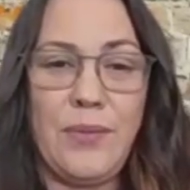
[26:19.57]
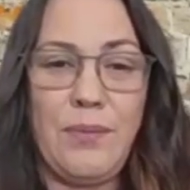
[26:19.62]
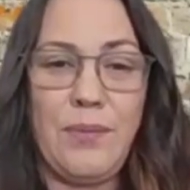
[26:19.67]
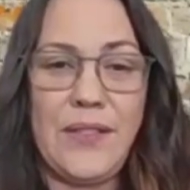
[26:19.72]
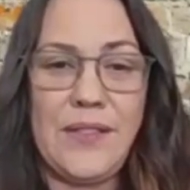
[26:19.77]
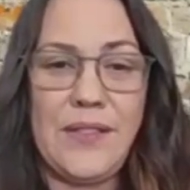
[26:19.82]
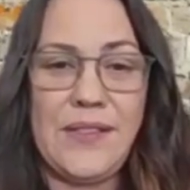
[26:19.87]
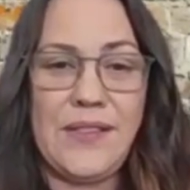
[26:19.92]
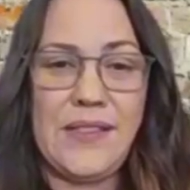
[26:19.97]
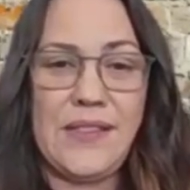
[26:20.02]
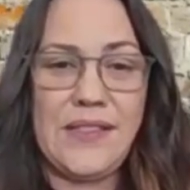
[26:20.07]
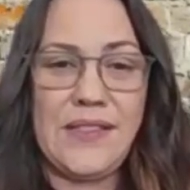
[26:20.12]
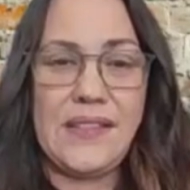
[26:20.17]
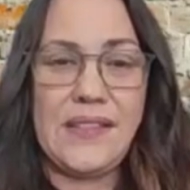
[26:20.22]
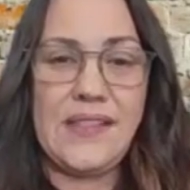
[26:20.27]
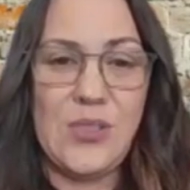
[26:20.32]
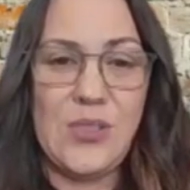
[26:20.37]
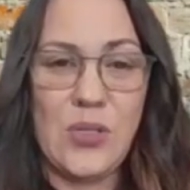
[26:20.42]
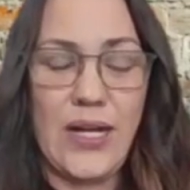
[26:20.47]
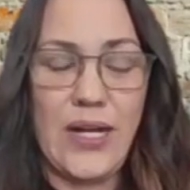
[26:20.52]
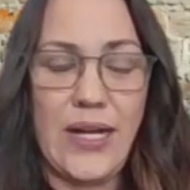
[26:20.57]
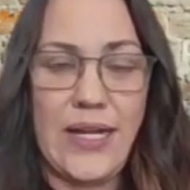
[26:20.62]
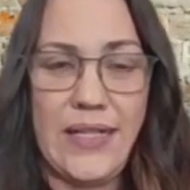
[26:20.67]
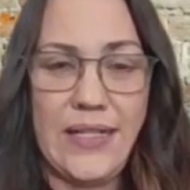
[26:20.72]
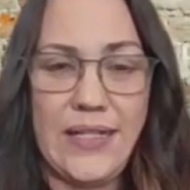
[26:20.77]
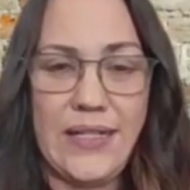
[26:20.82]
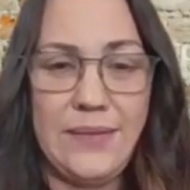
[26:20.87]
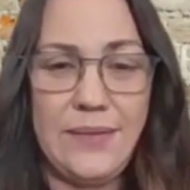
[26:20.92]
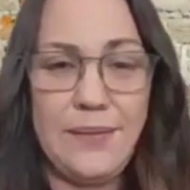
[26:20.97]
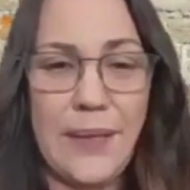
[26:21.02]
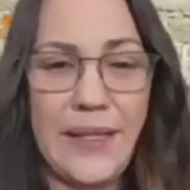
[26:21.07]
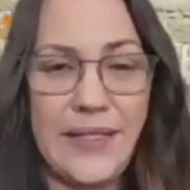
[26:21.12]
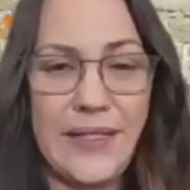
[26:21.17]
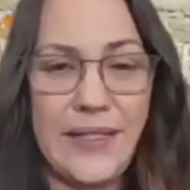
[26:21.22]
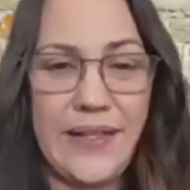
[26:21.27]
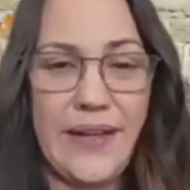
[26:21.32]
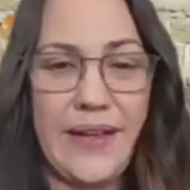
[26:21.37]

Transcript: the business train. But,